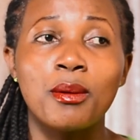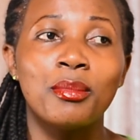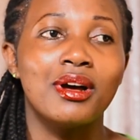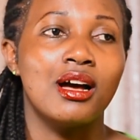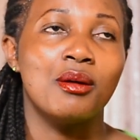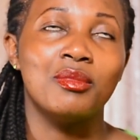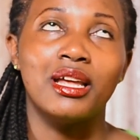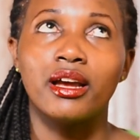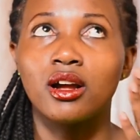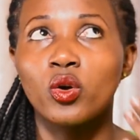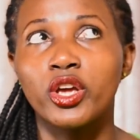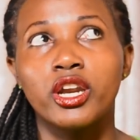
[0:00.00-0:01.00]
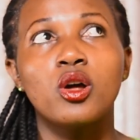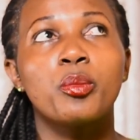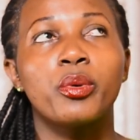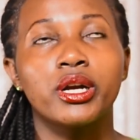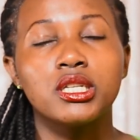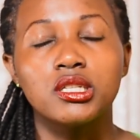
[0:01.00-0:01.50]
But I'm like, okay, now
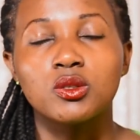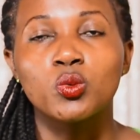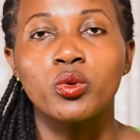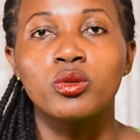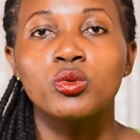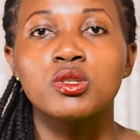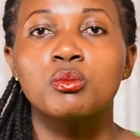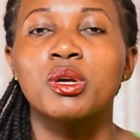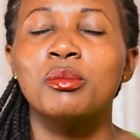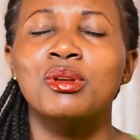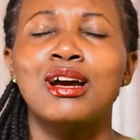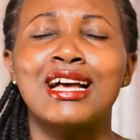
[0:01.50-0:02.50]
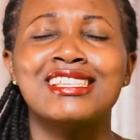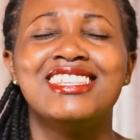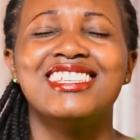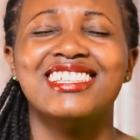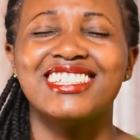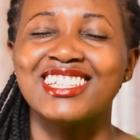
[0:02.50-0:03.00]
practice with whose baby? As
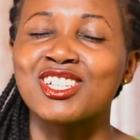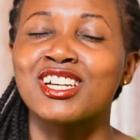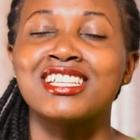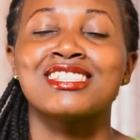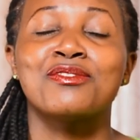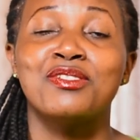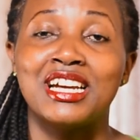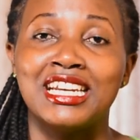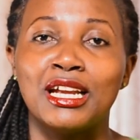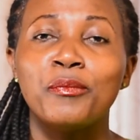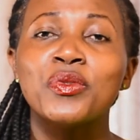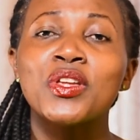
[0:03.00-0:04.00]
it was funny.